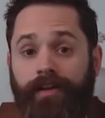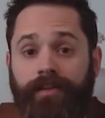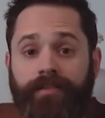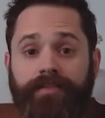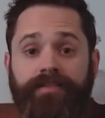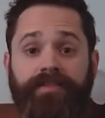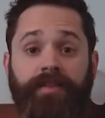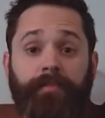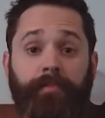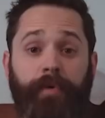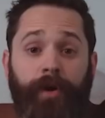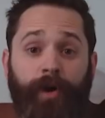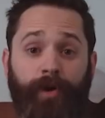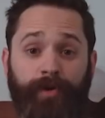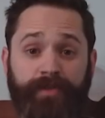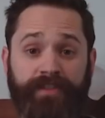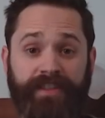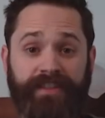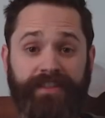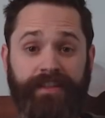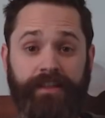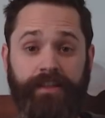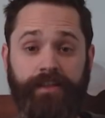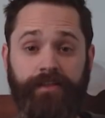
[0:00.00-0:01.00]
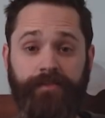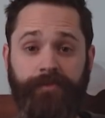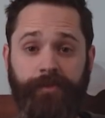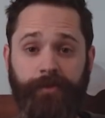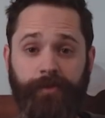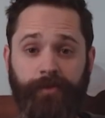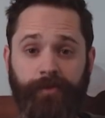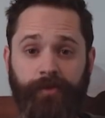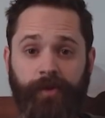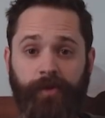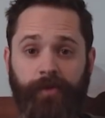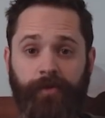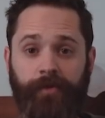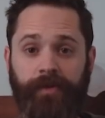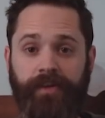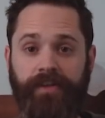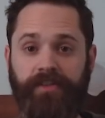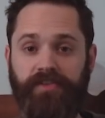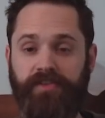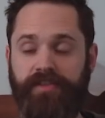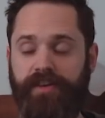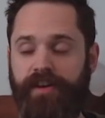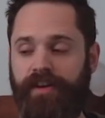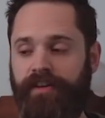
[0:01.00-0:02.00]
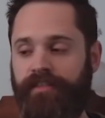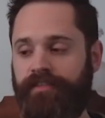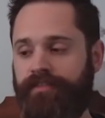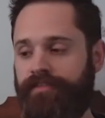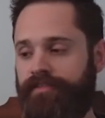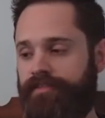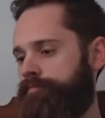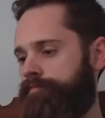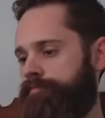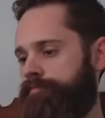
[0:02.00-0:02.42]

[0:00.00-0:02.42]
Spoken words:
Supposedly in field goal range now.